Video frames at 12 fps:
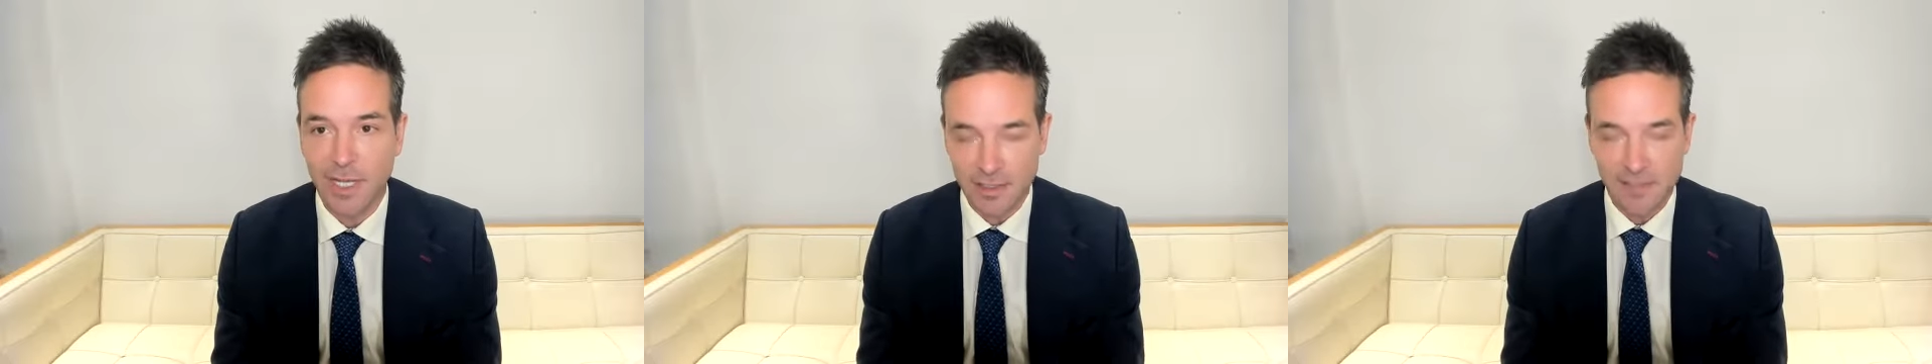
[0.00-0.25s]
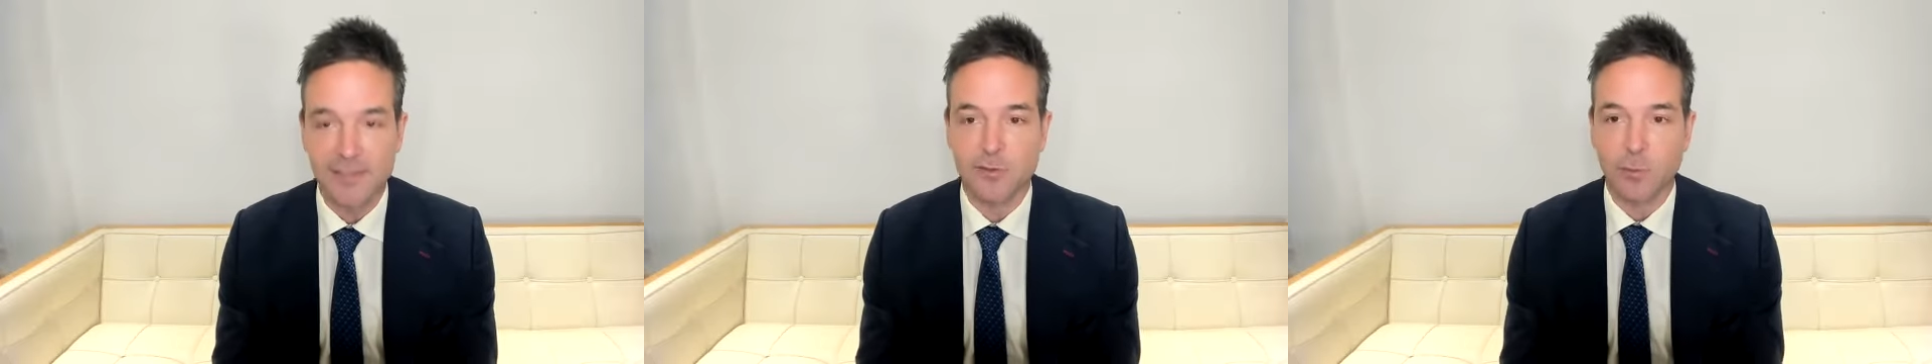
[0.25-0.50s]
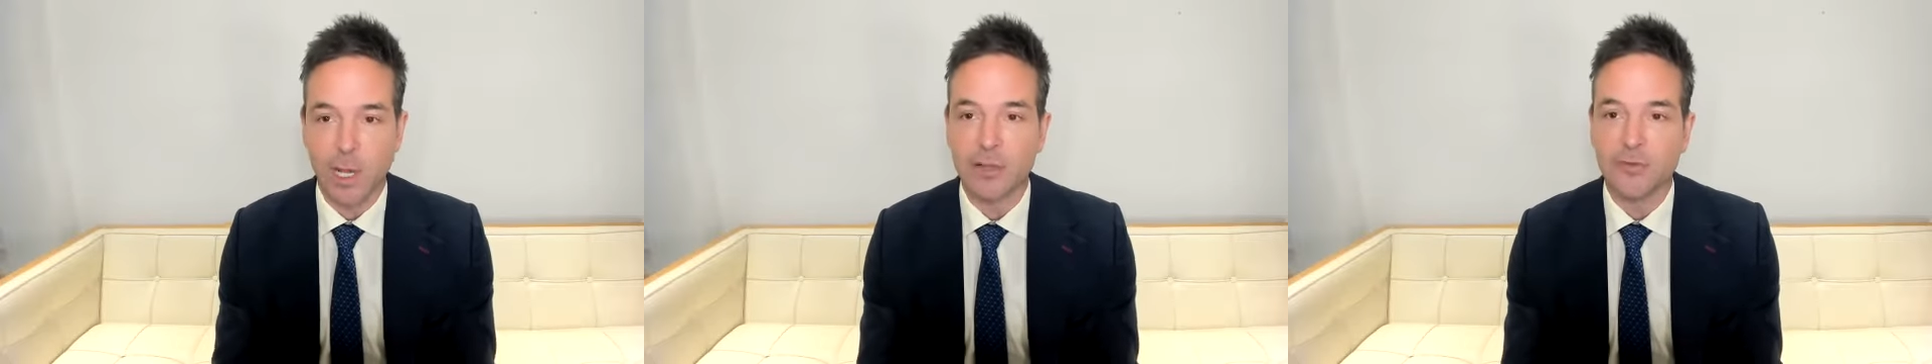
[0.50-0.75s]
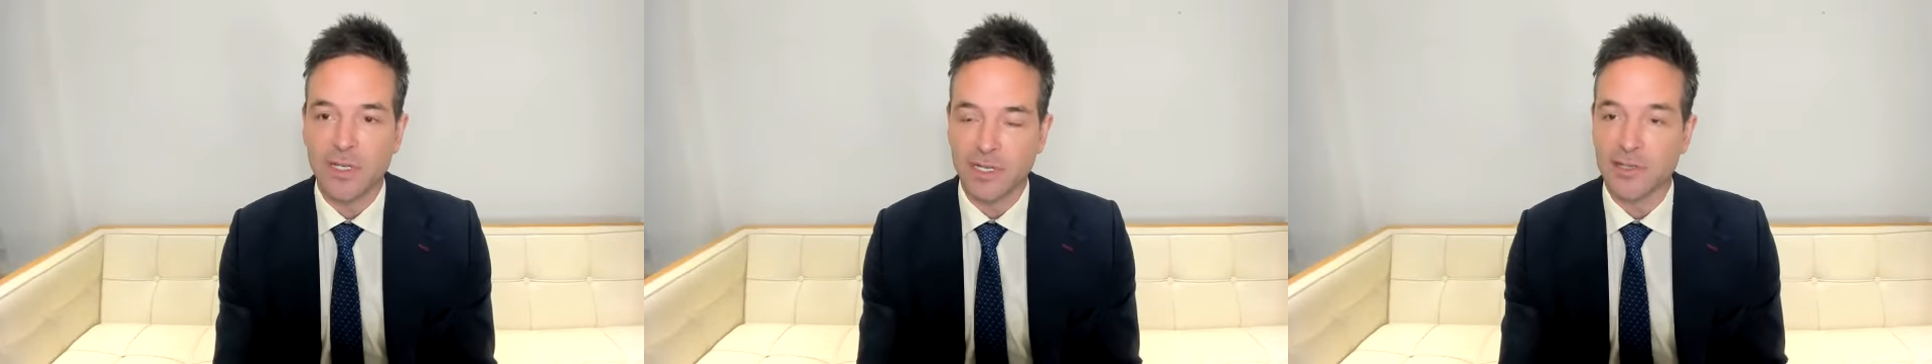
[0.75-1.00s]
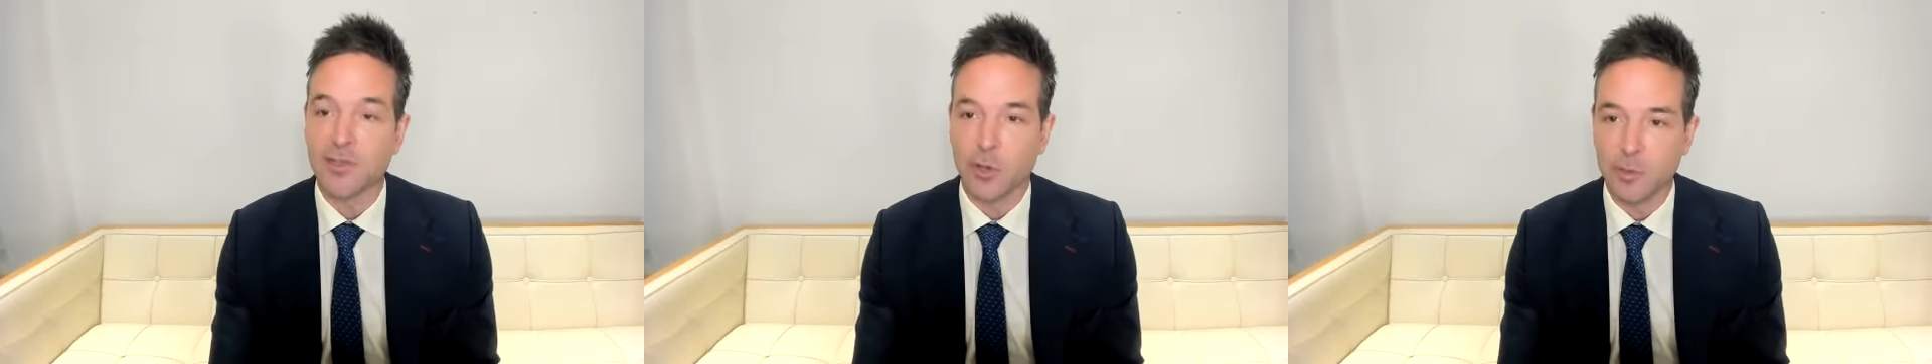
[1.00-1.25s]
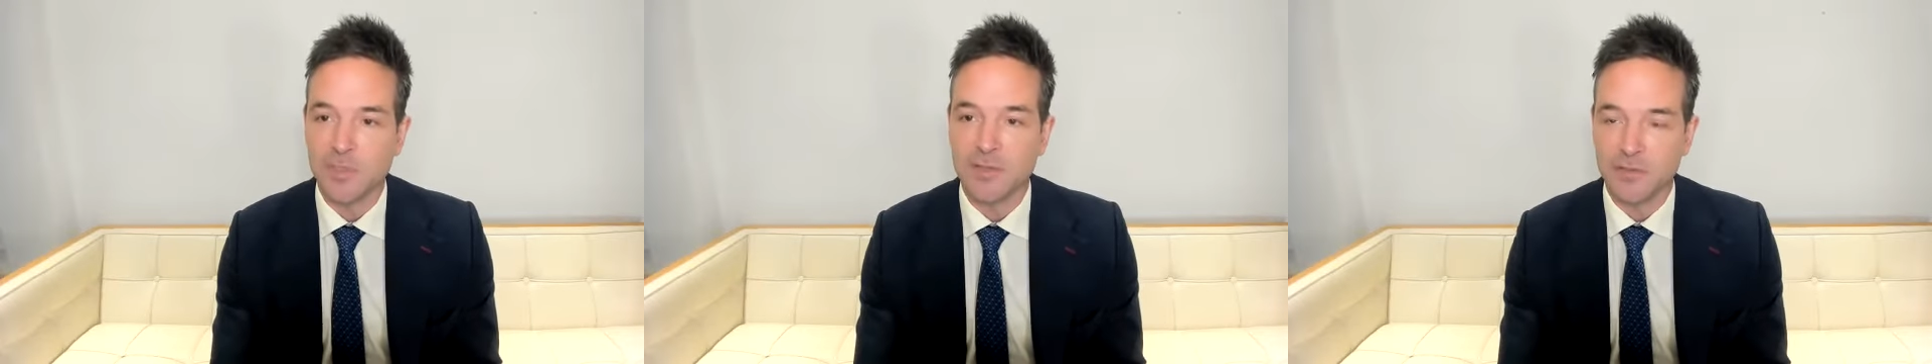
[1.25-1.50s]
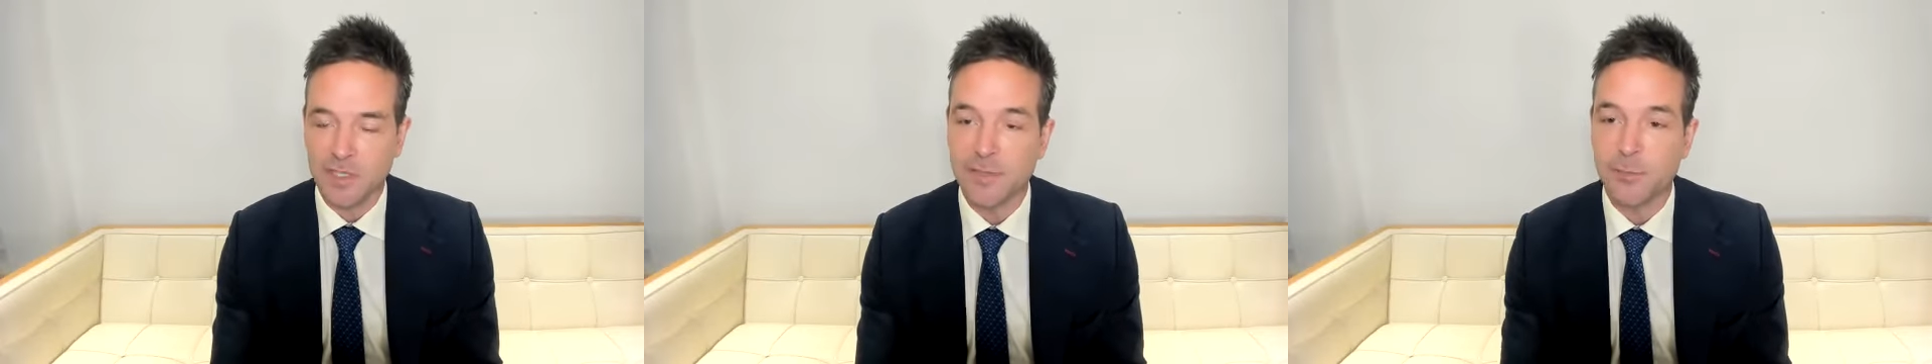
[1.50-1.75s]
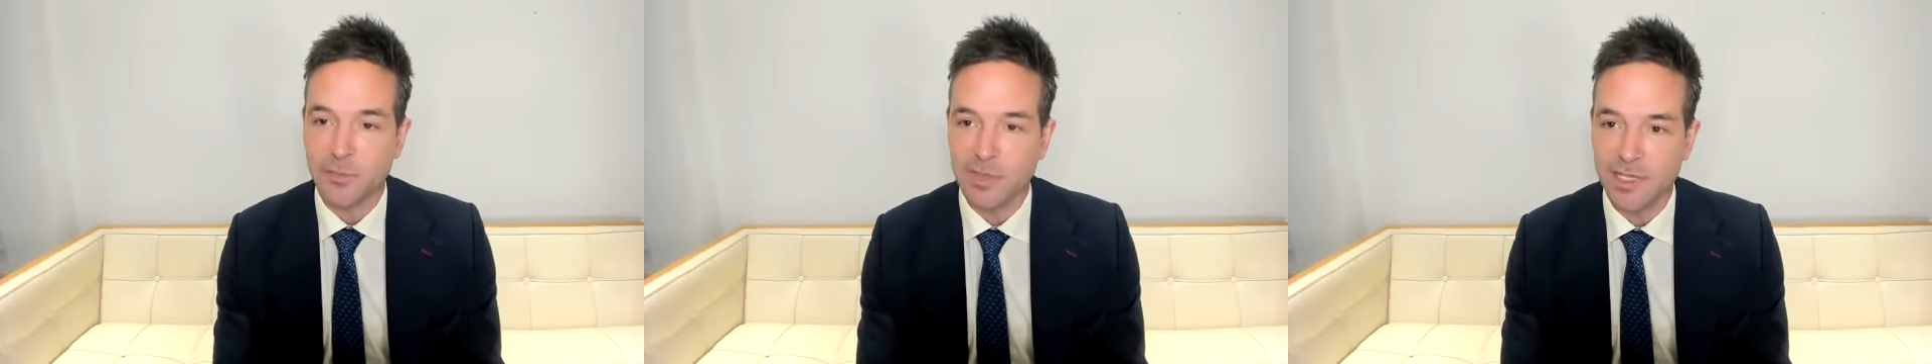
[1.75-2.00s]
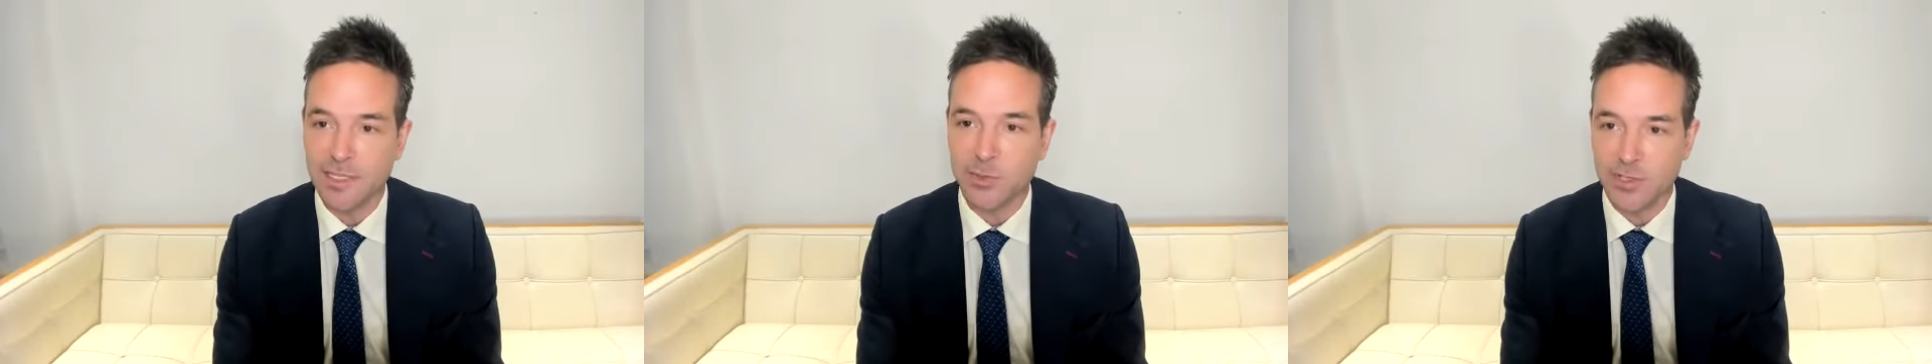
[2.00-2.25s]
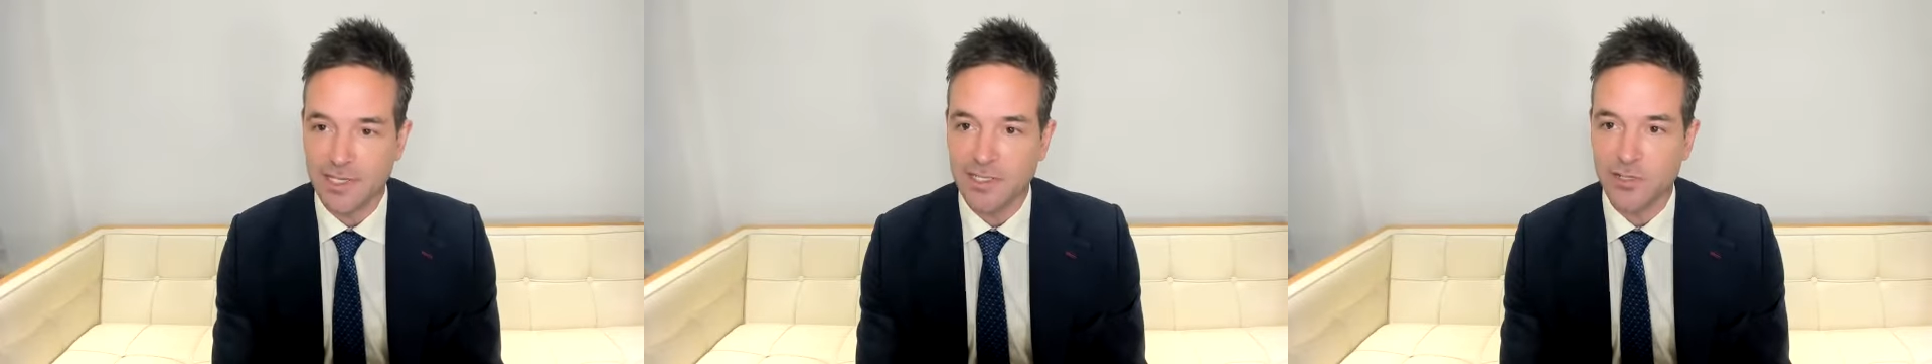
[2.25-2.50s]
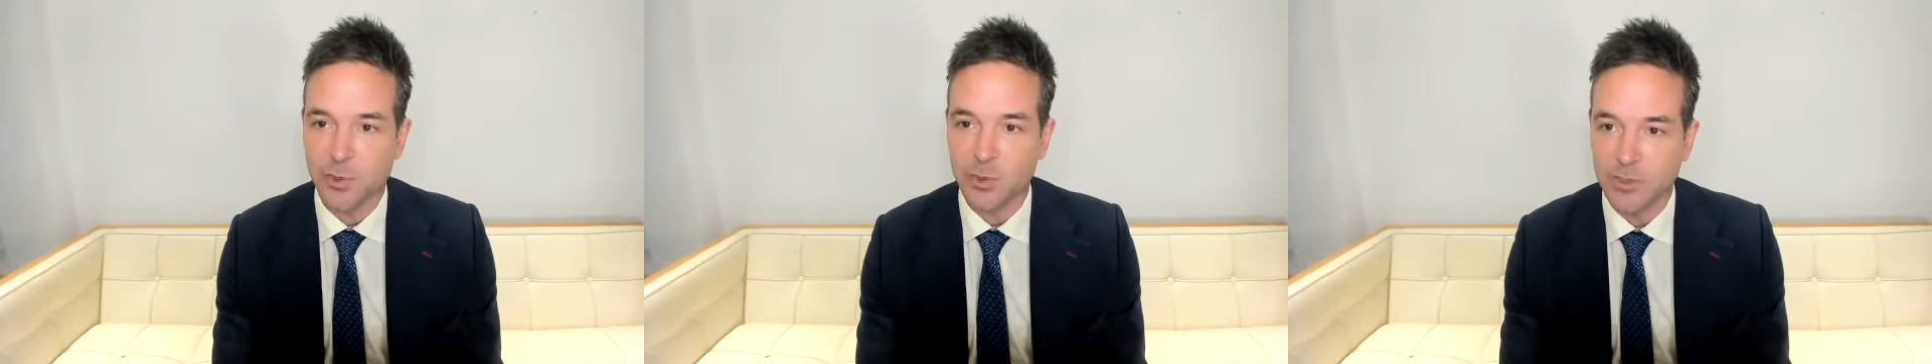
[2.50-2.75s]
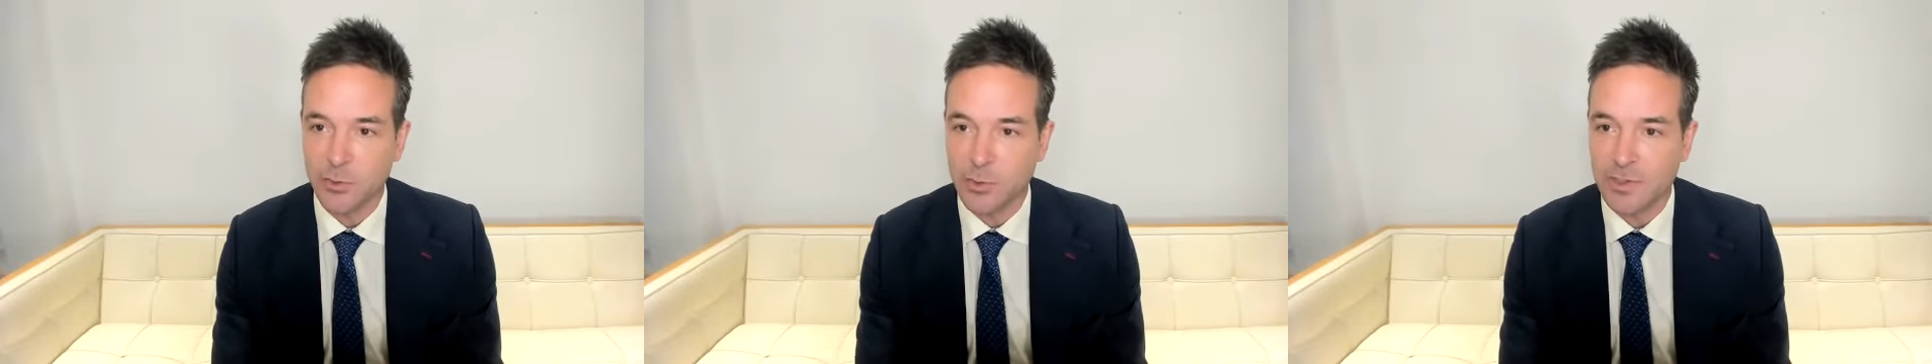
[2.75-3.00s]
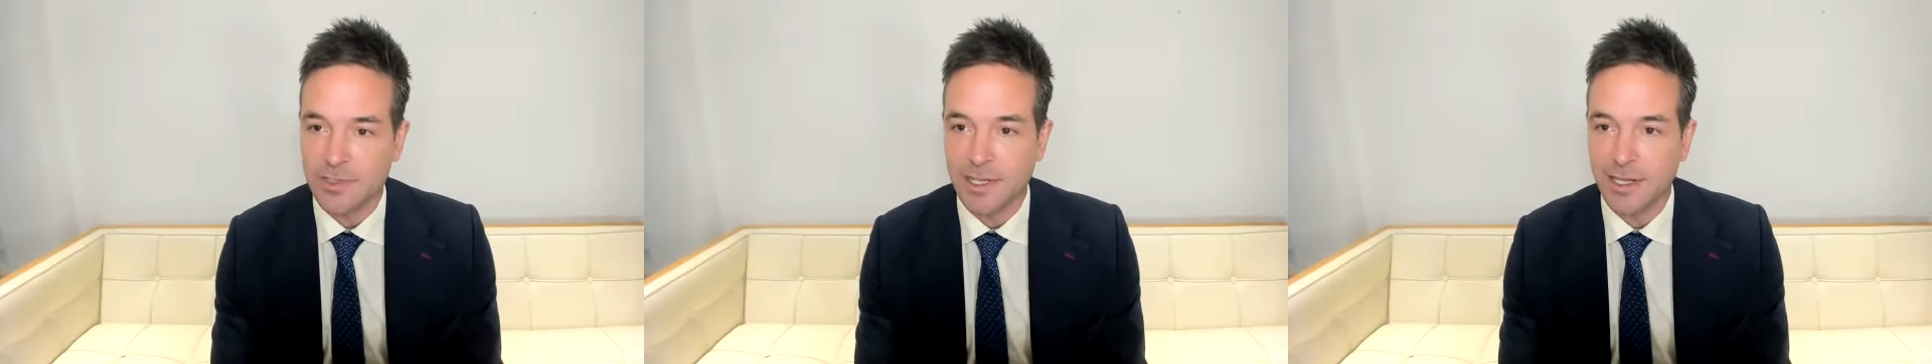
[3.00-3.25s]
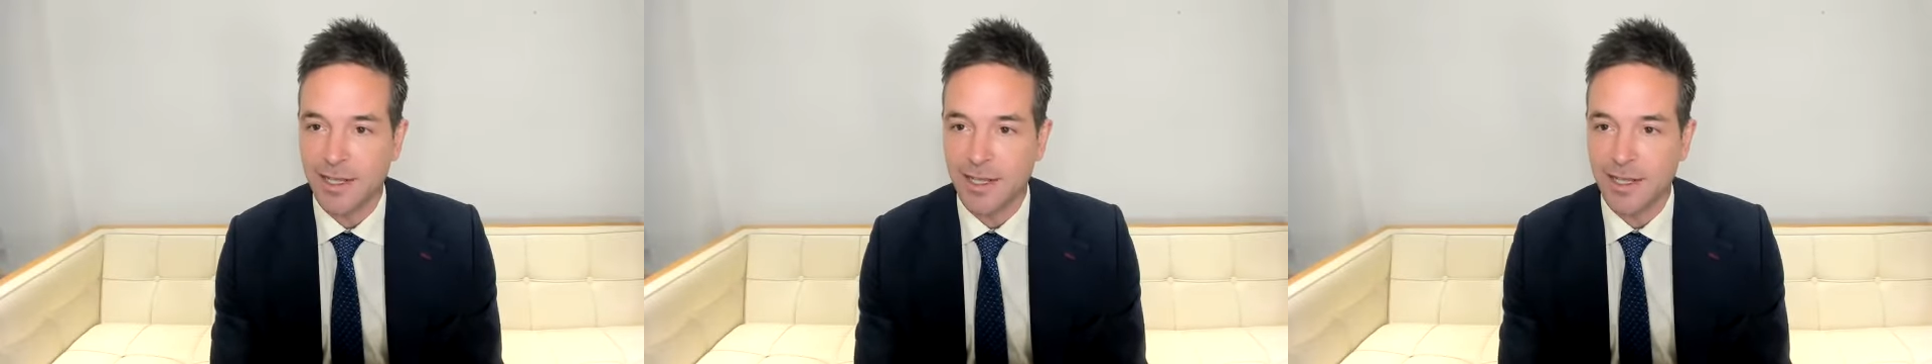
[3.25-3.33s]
and this is relevant in terms of these procedural tools,